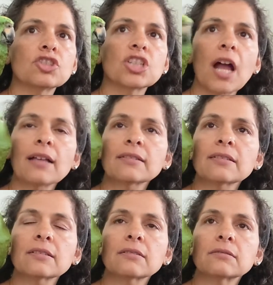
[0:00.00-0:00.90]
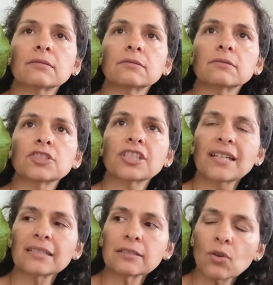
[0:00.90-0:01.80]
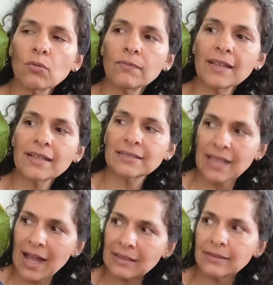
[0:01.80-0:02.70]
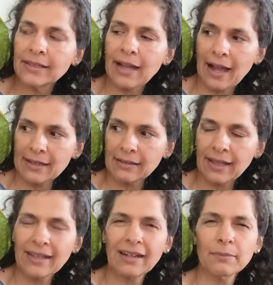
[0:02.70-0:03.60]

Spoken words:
doesn't exactly act like it.